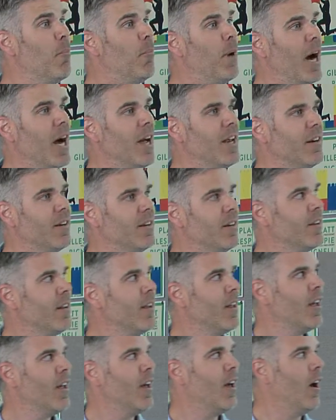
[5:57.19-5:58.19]
But
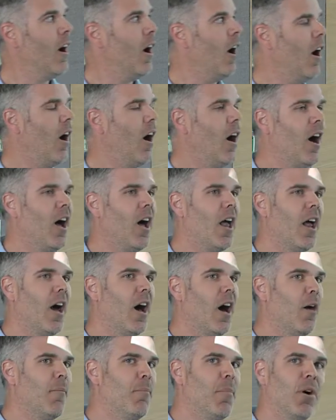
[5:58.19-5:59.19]

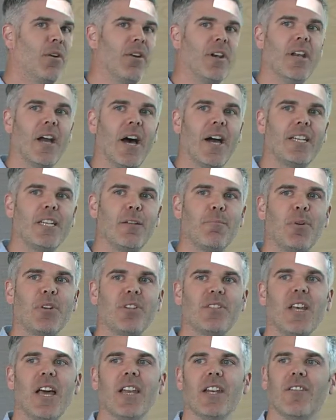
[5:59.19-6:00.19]
about
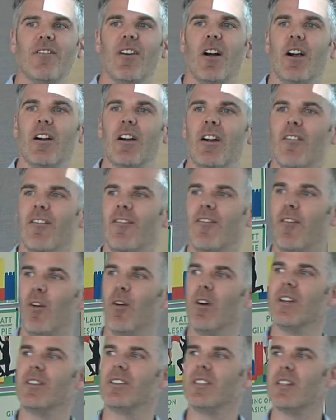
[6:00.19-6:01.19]
90% of our
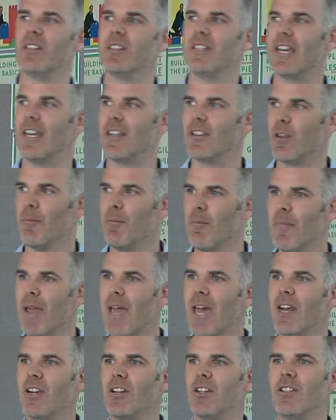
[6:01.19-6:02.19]
forest estate, the
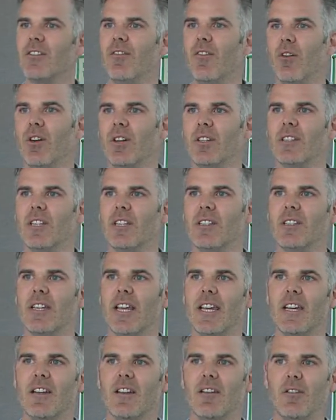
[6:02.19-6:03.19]
managed forest
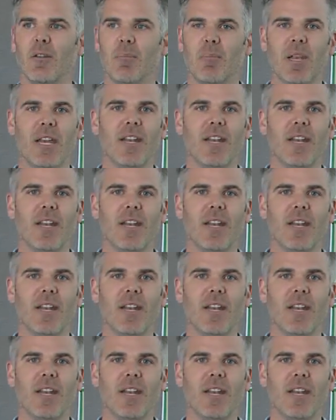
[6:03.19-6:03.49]
estate, the